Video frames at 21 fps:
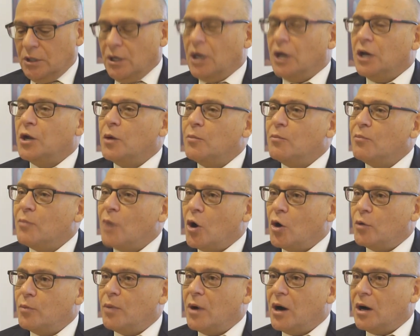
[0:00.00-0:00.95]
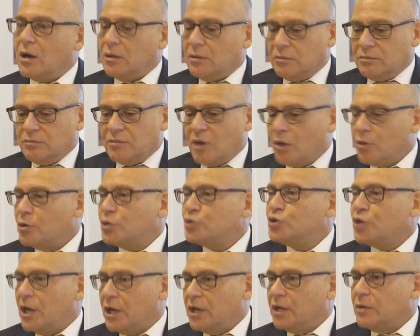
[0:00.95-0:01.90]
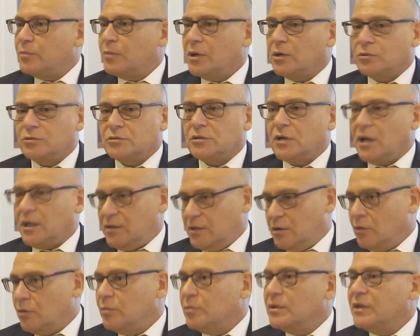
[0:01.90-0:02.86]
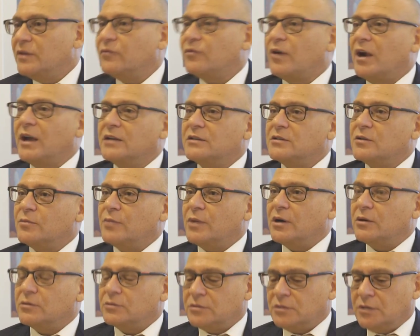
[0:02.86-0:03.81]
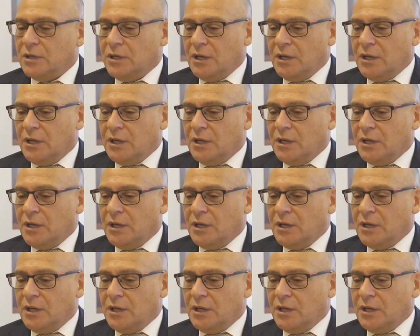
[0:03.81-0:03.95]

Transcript: and a mobile orogenic belt like the Albany Fraser Belt,